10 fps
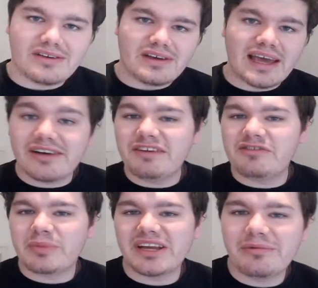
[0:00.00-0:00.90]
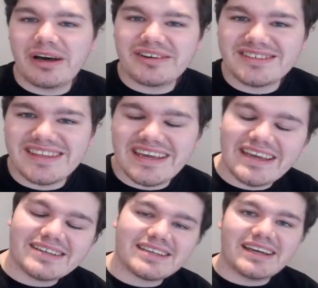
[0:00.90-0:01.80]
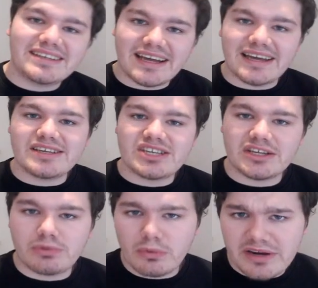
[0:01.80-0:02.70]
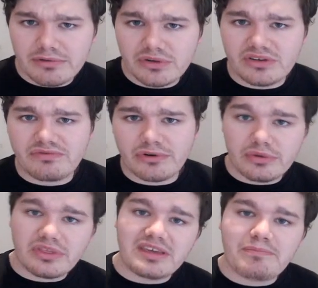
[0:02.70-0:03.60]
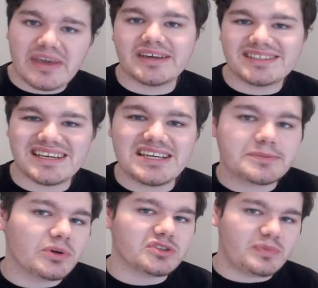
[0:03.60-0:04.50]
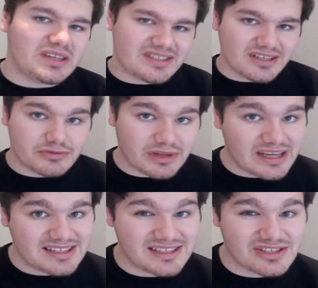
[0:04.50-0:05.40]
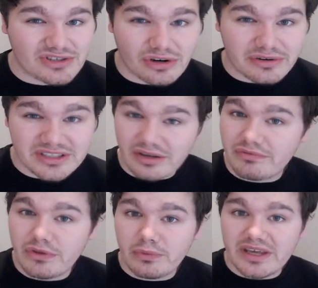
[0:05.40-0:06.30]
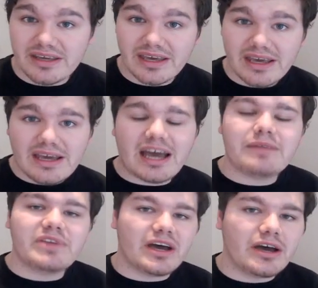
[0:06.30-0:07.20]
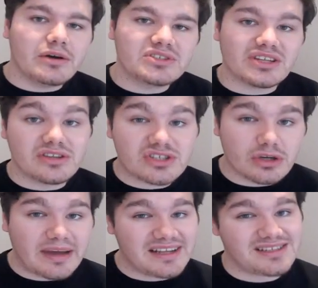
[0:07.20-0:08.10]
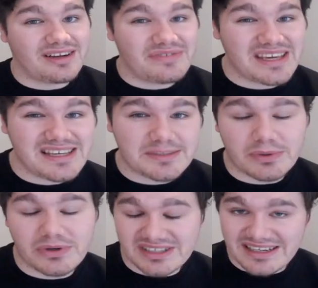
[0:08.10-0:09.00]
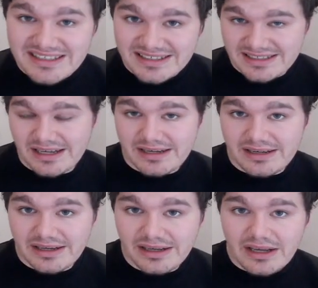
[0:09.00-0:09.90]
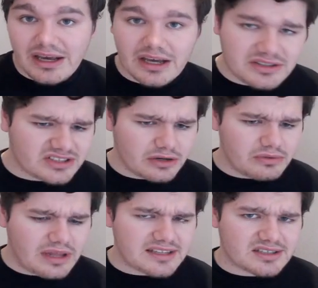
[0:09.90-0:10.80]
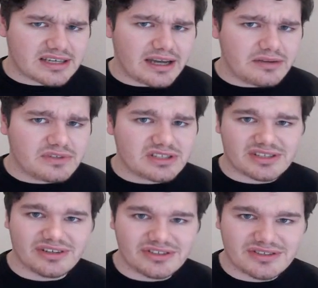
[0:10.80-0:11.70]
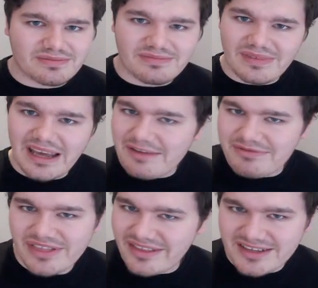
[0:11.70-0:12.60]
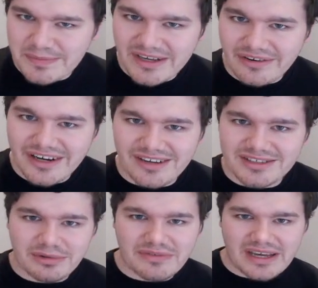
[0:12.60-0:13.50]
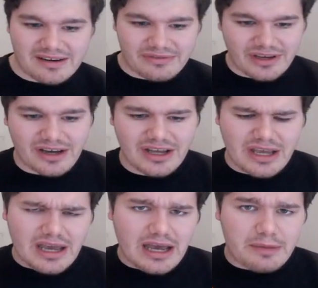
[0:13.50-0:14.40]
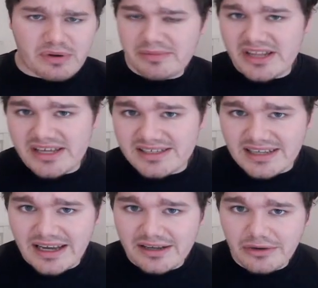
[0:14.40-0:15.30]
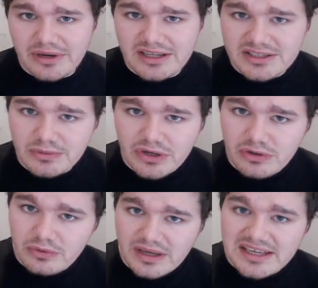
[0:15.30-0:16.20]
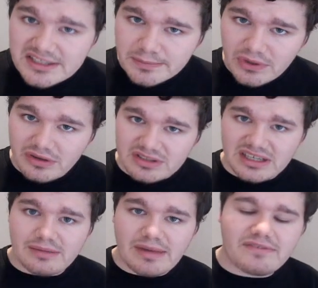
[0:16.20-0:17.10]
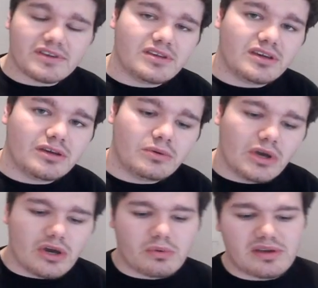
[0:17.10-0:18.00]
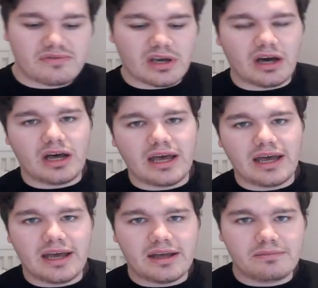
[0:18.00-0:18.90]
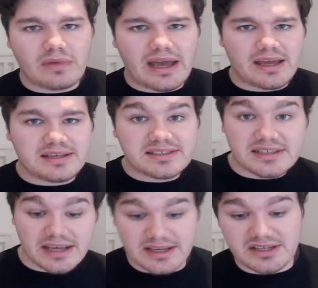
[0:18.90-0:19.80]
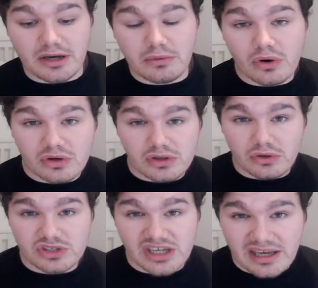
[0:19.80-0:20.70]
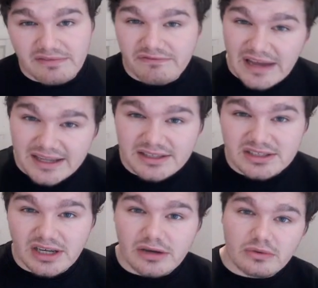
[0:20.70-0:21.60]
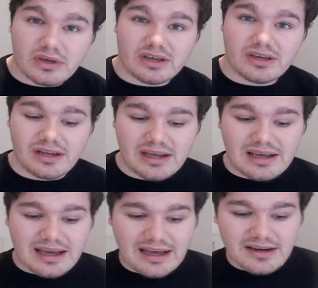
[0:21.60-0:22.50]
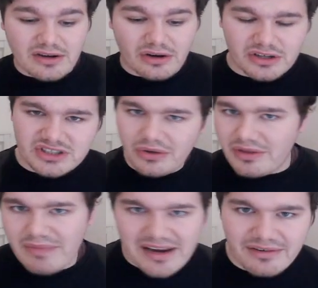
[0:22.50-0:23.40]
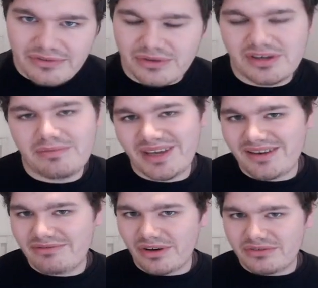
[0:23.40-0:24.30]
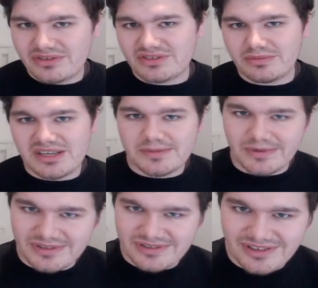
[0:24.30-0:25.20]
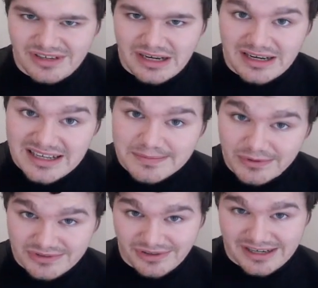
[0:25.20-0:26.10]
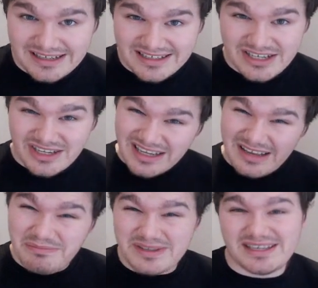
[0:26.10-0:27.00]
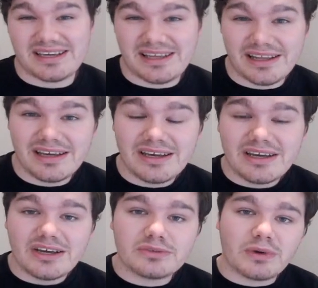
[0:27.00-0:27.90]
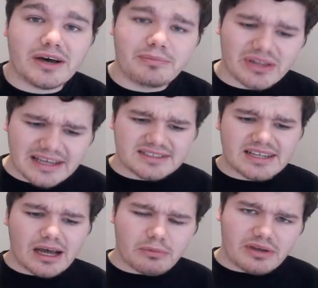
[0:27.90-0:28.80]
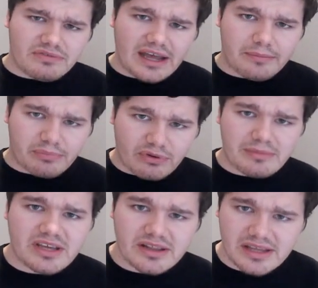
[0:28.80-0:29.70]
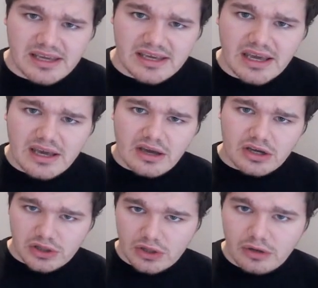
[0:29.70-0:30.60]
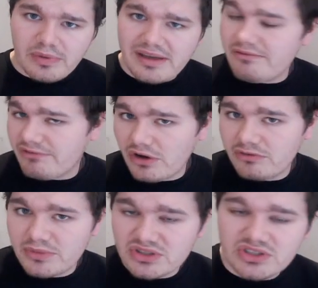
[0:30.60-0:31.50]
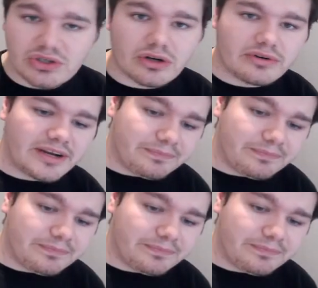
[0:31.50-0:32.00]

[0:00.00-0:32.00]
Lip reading: Hello everybody and welcome to the ESI Digest, where we run through the biggest esports business related stories of the week. I'm the host and the sub-editor of Esports Insider, and so let's kind of discuss everything that's been going on. So we've kind of got a Premier League side going into a new esports avenue. We've got a CSGO org launching a fan token, and also the Mayor of London being involved in some esports or in an esports organisation in particular as well. But let's start with that Premier League club involvement story.